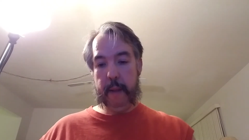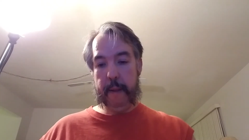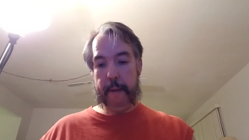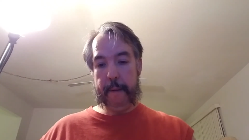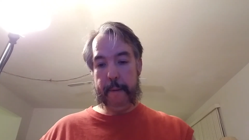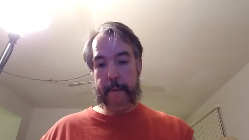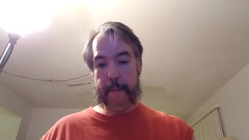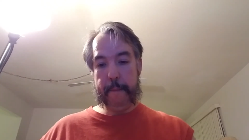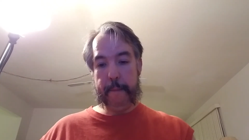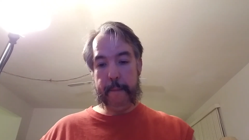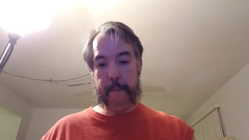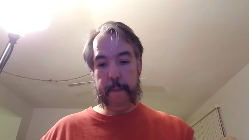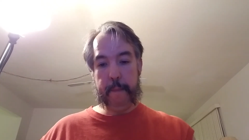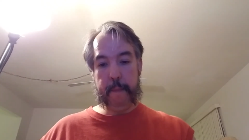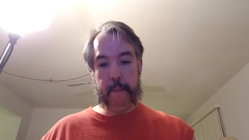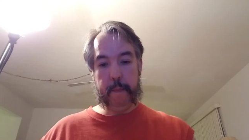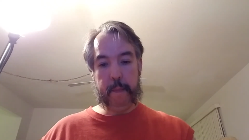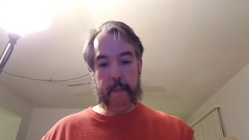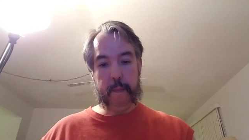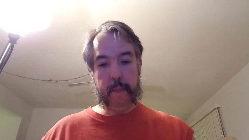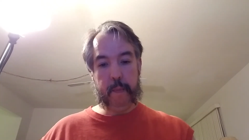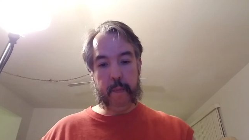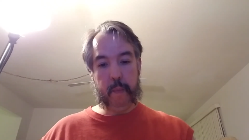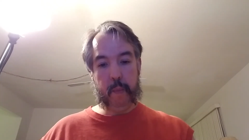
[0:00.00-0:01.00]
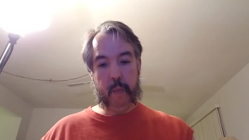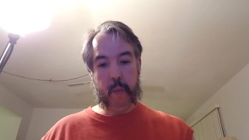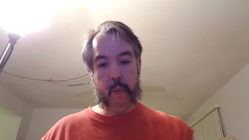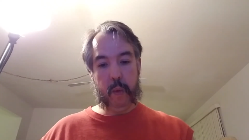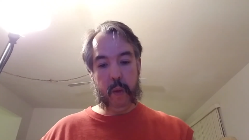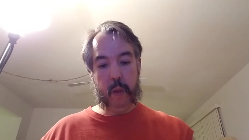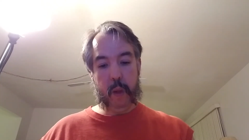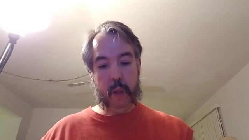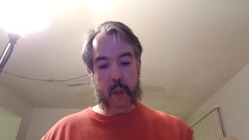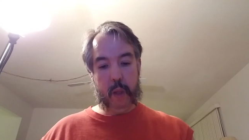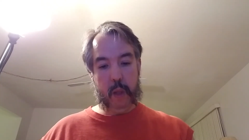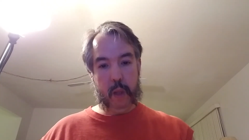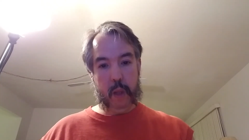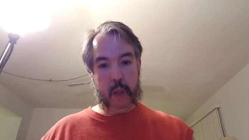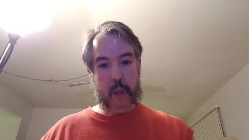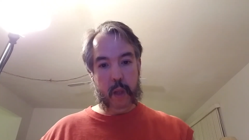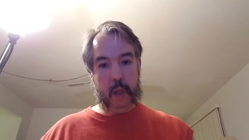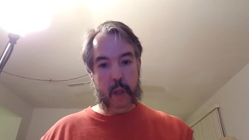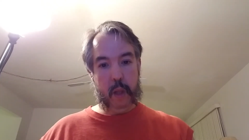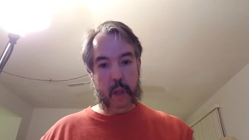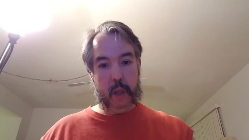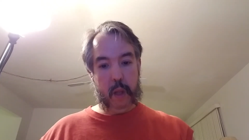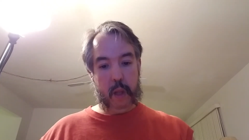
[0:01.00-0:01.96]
(no one is talking)